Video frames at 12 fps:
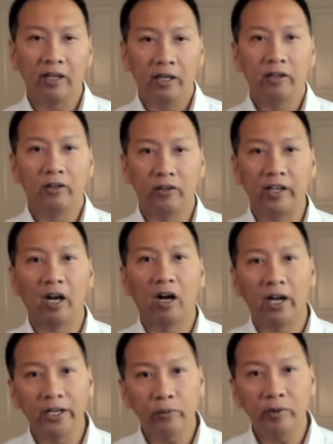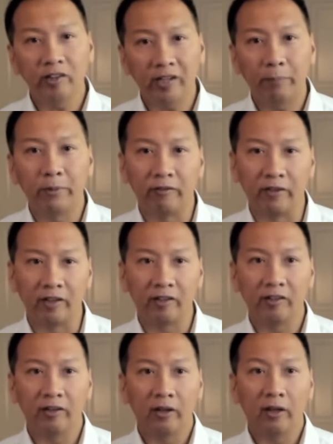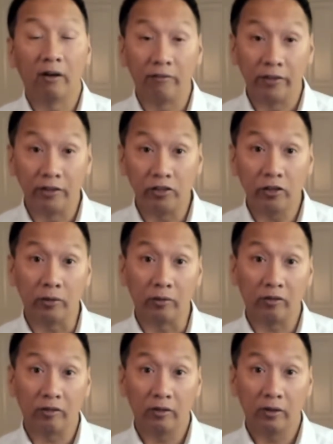to the unreceptiveness of the Jews.